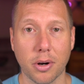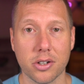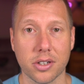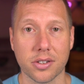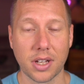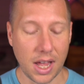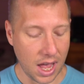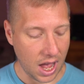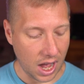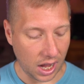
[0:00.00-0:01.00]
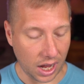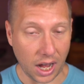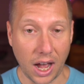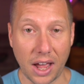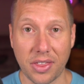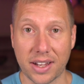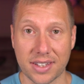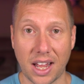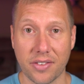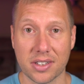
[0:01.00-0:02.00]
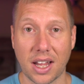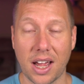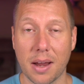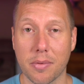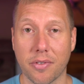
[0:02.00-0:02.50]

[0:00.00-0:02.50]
purchase. I think it's ahead of its time.